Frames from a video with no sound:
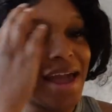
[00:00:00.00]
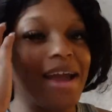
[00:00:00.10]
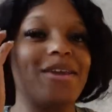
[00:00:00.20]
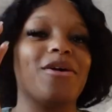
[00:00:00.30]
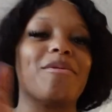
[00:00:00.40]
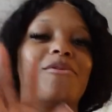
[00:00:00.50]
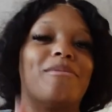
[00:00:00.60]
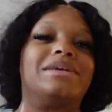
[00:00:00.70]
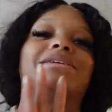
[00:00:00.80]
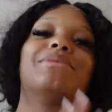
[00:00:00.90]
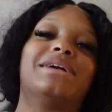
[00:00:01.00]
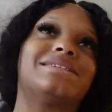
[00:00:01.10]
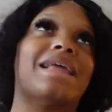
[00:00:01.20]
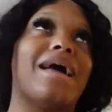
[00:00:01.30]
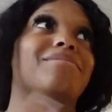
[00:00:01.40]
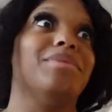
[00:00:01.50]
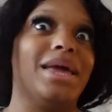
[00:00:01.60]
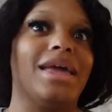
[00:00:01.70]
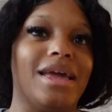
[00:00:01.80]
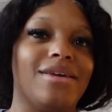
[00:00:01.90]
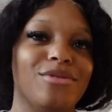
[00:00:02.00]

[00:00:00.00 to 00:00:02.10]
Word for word: and don't get me wrong, my stomach is not big.